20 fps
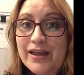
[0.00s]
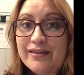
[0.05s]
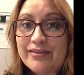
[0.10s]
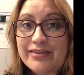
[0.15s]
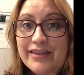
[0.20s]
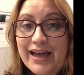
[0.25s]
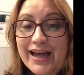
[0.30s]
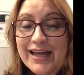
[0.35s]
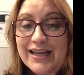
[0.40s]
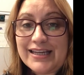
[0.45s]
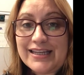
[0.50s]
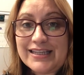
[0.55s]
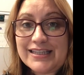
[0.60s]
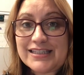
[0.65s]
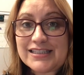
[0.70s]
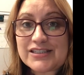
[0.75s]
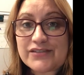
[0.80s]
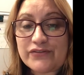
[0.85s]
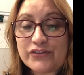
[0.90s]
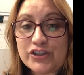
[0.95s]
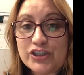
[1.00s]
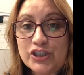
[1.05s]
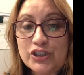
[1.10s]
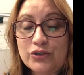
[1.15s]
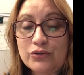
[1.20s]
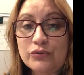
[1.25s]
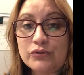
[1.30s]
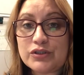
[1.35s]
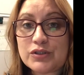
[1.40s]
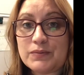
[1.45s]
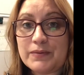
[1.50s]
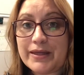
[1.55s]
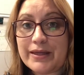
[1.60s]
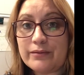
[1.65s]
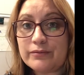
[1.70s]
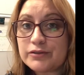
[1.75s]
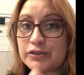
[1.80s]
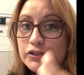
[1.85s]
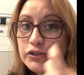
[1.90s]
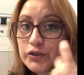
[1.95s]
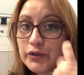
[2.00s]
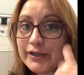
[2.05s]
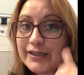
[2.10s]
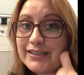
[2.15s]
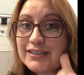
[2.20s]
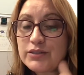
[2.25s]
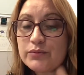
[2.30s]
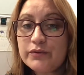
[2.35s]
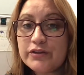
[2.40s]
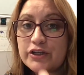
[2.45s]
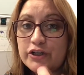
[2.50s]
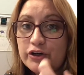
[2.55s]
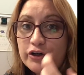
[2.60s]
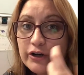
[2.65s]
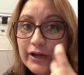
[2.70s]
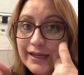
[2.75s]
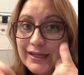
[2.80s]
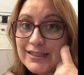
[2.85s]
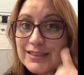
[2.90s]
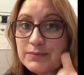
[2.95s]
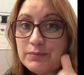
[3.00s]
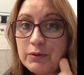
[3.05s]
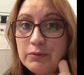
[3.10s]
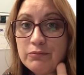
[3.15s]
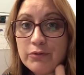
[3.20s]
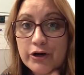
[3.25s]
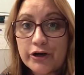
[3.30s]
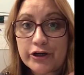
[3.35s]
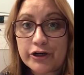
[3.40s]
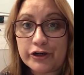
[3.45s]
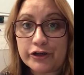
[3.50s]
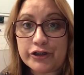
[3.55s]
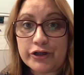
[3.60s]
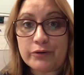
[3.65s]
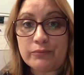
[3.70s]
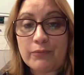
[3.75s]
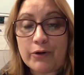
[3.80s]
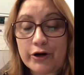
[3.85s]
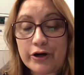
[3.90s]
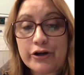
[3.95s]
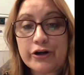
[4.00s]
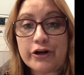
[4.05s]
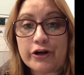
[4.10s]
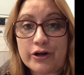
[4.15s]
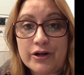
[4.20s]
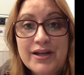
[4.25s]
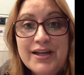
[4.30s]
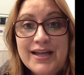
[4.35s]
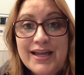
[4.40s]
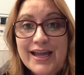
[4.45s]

That is for you to be able to trace with your Expo marker, your marker,